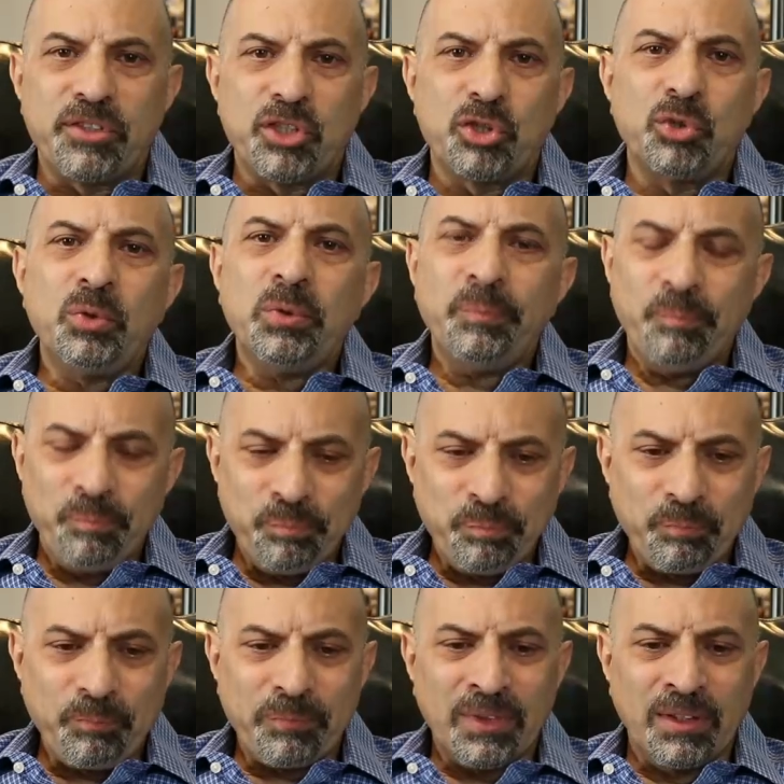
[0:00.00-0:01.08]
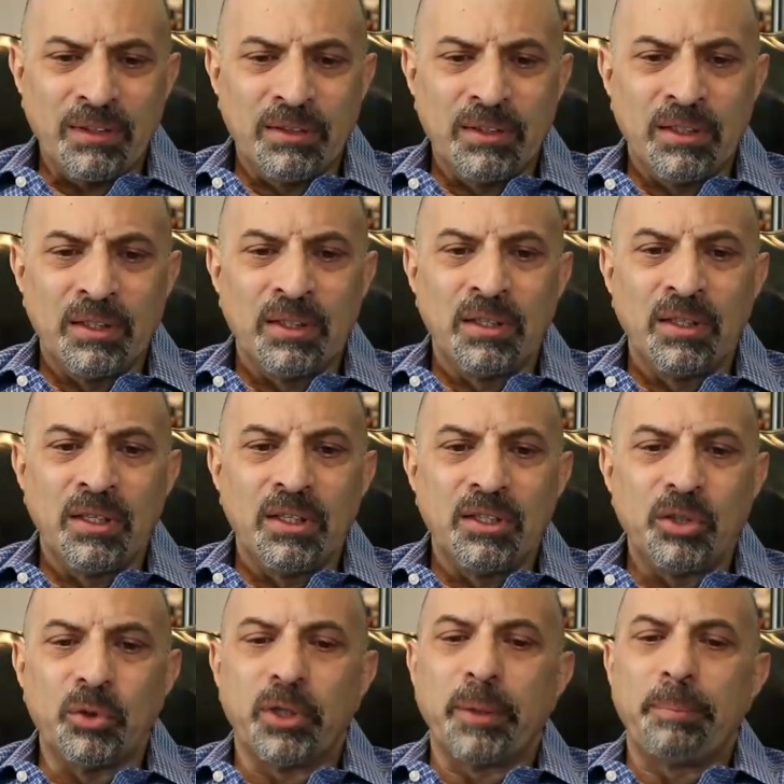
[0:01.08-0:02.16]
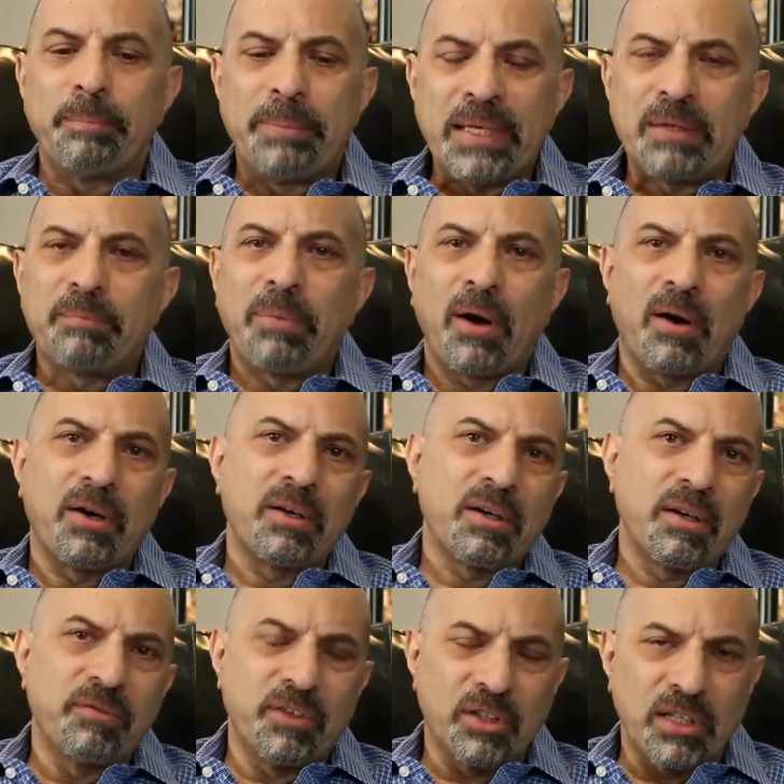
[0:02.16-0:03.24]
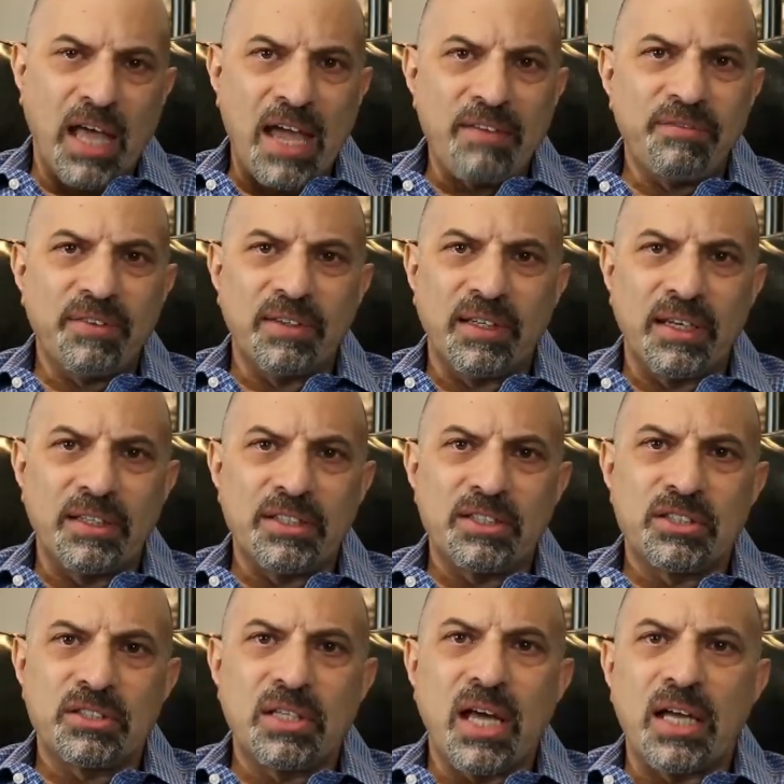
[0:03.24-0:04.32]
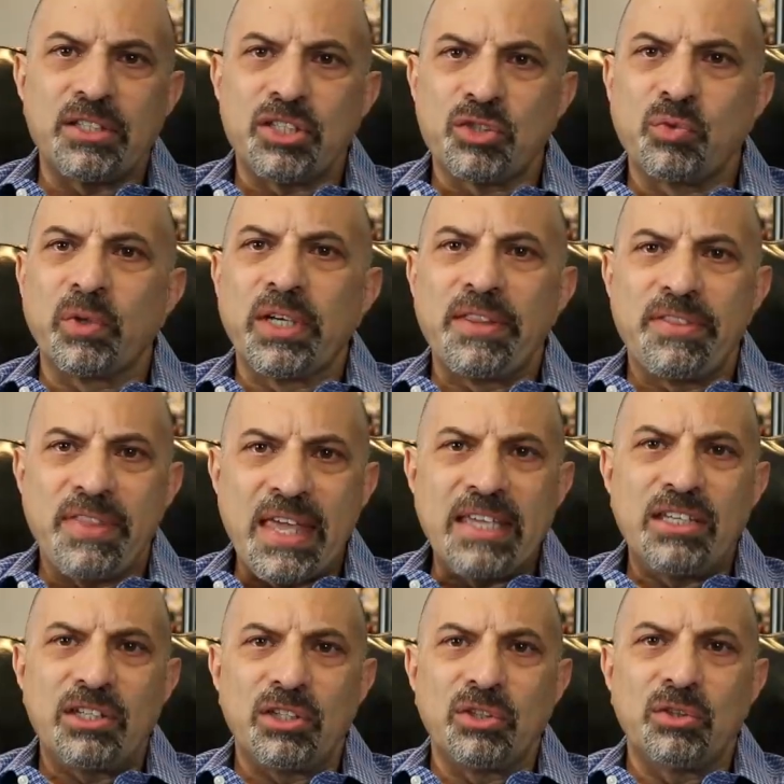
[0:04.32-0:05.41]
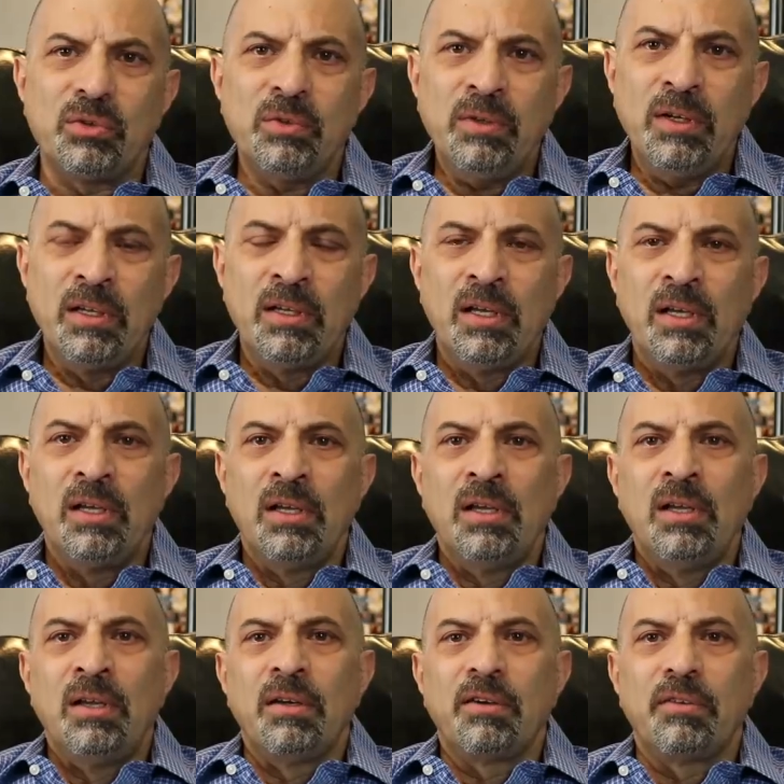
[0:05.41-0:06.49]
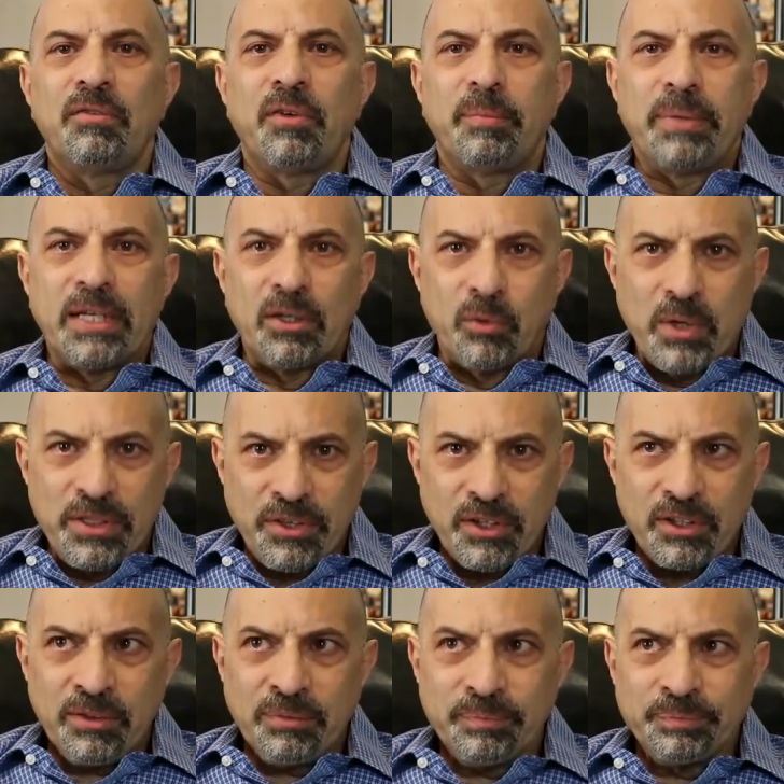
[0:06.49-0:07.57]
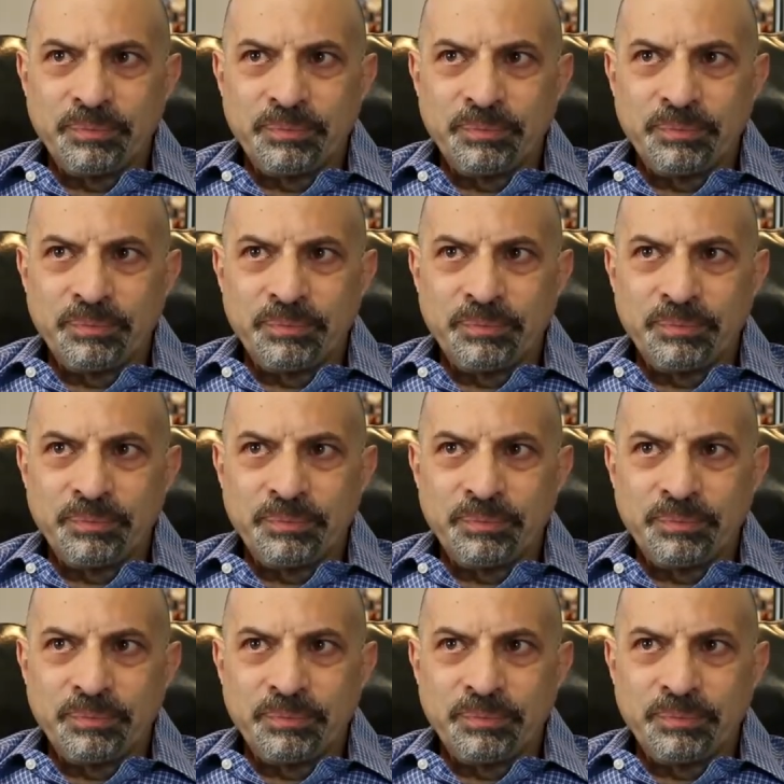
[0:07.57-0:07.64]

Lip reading: you. You're a big part of her life, and I just want to thank you for being with her.